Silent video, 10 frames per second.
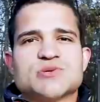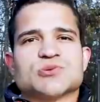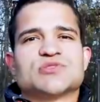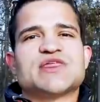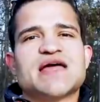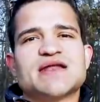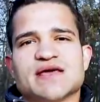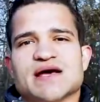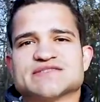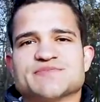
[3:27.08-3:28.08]
So then
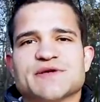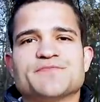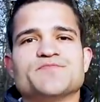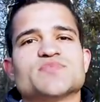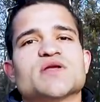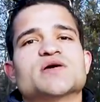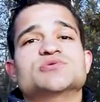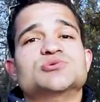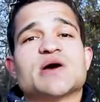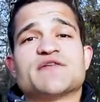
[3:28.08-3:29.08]
he asked me,
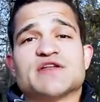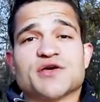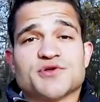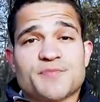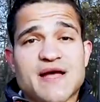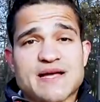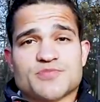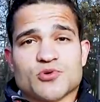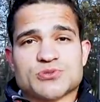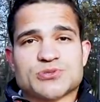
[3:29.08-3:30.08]
do you have any other
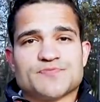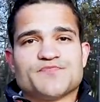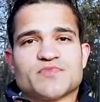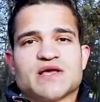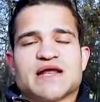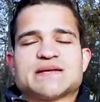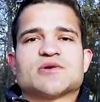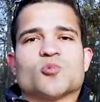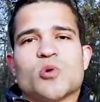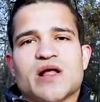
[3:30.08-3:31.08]
passports? And I
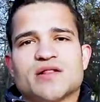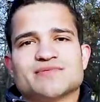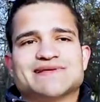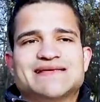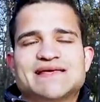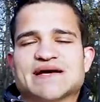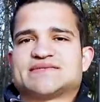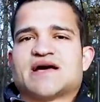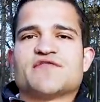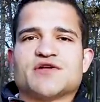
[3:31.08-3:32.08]
said, well,
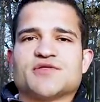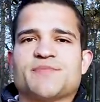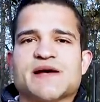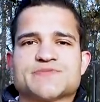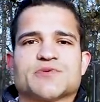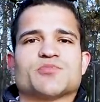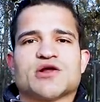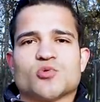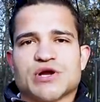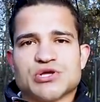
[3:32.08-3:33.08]
yes, I have another passport, but
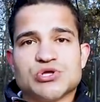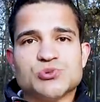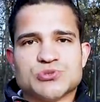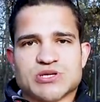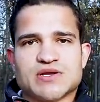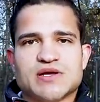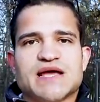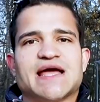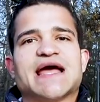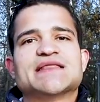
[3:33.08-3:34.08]
I don't want to use it.
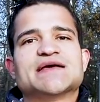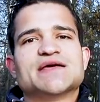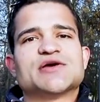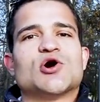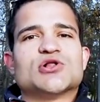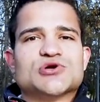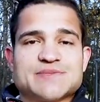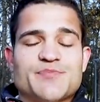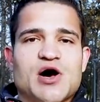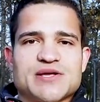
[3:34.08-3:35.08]
And then he called
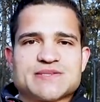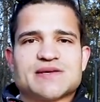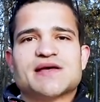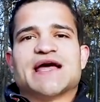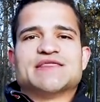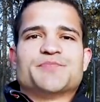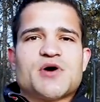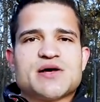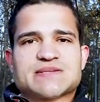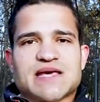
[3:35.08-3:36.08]
his boss. And the
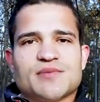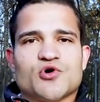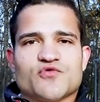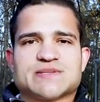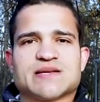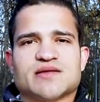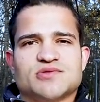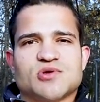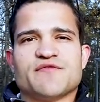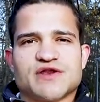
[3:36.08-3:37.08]
boss came over and said,
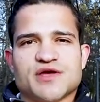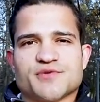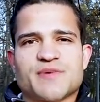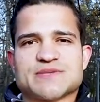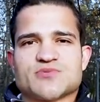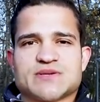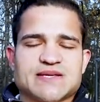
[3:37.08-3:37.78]
do you have any other passport?